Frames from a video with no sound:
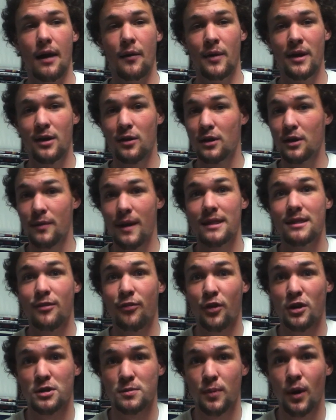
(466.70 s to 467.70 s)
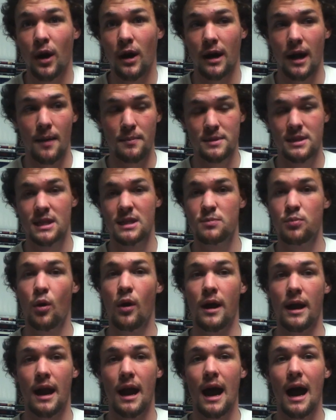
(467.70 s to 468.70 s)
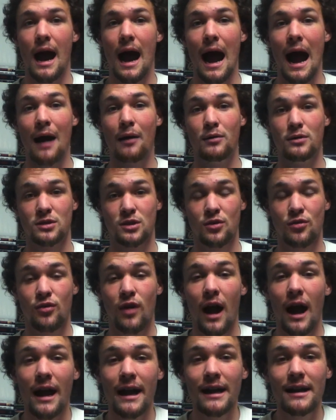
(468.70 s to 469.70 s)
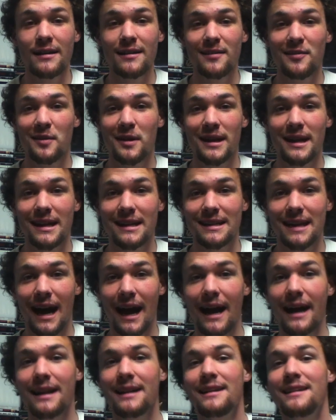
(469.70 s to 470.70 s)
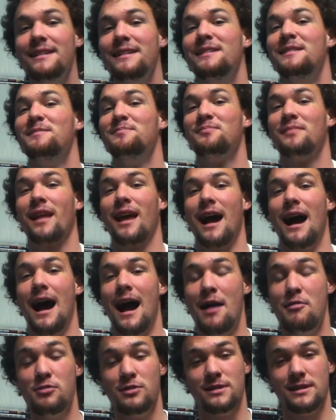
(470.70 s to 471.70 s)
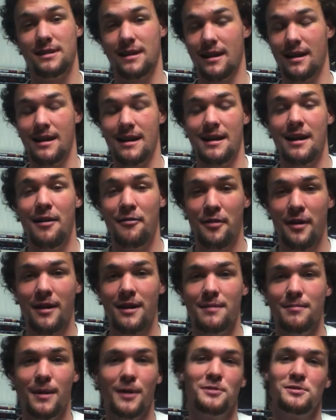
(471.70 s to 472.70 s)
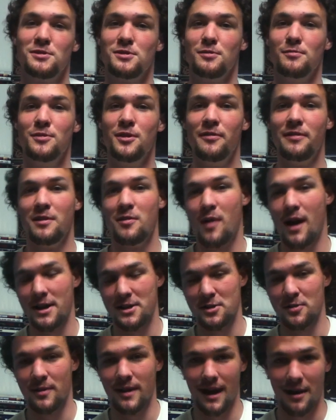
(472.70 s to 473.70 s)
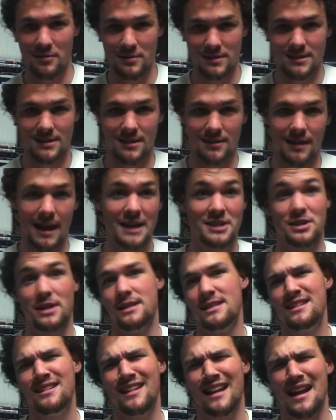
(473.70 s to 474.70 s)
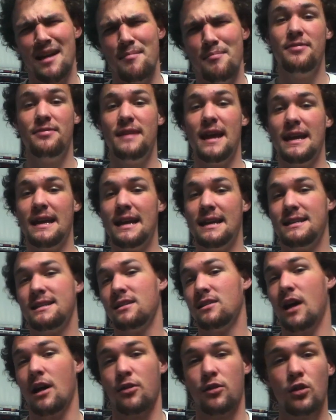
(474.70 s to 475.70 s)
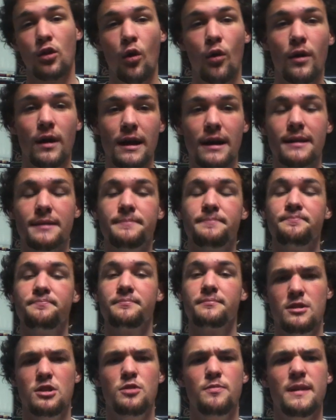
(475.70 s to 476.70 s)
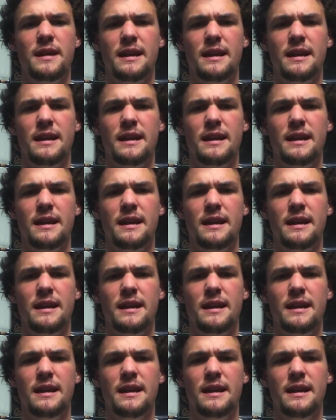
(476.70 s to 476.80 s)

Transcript: we had only read the first book up to this point. I was crying when he died. I was a very emotional movie watcher when I was little. Actually, I still am. They get to Lothlorien. You